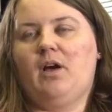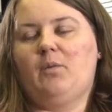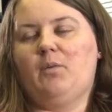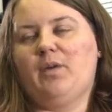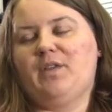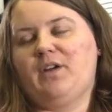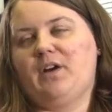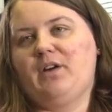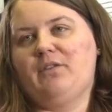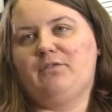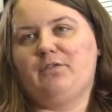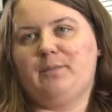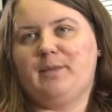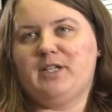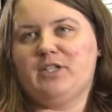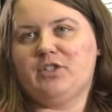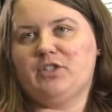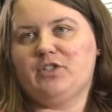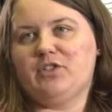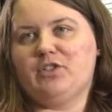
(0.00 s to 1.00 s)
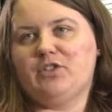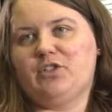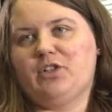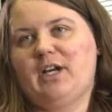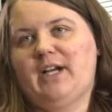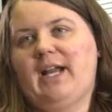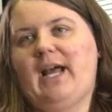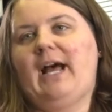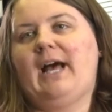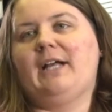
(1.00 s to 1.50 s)
with our information to try
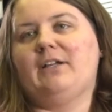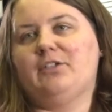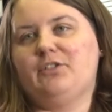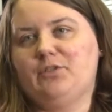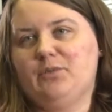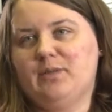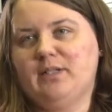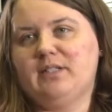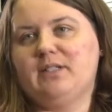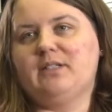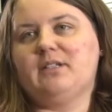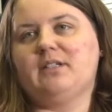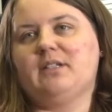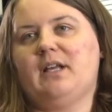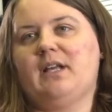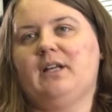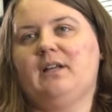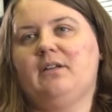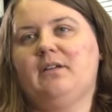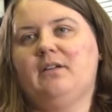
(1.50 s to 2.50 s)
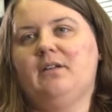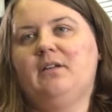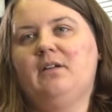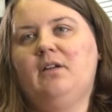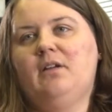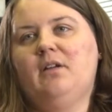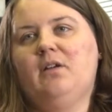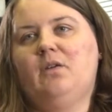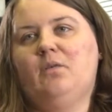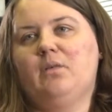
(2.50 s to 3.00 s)
to add to it and
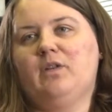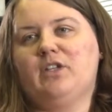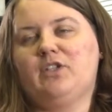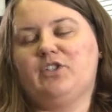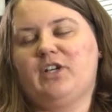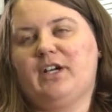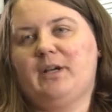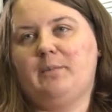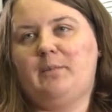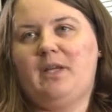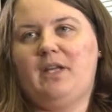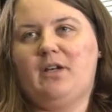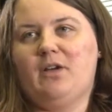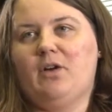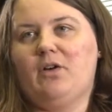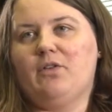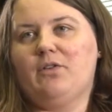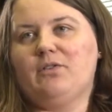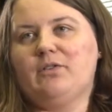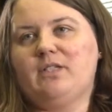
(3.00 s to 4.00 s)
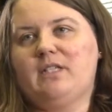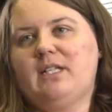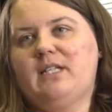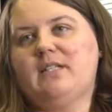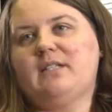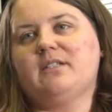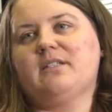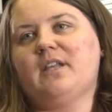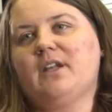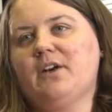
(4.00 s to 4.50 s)
really try to meet all those
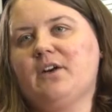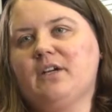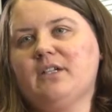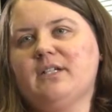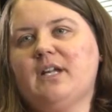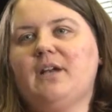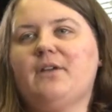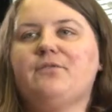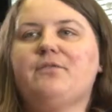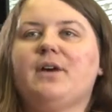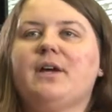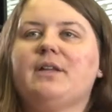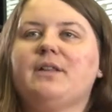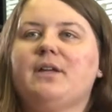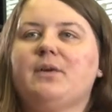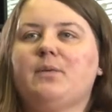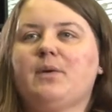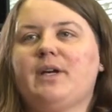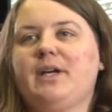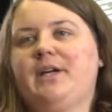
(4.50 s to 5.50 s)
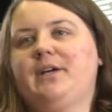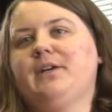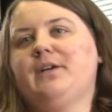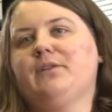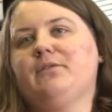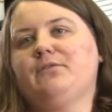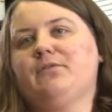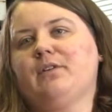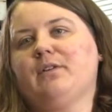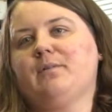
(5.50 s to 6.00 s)
needs that are identified that we're
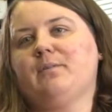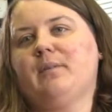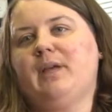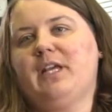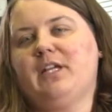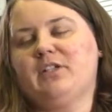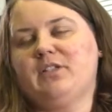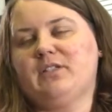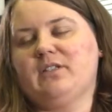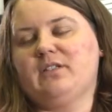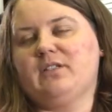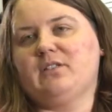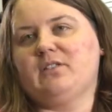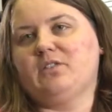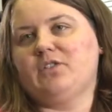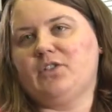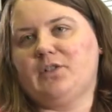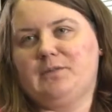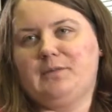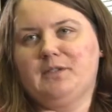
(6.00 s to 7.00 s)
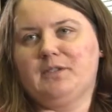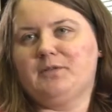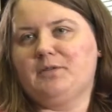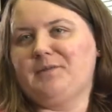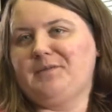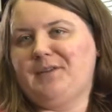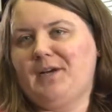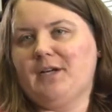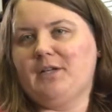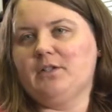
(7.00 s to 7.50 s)
hearing from agencies and service
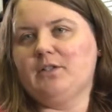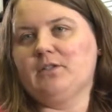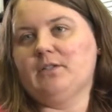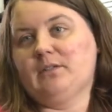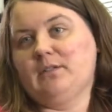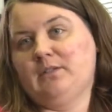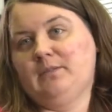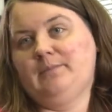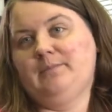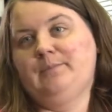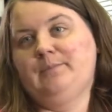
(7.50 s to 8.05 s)
providers.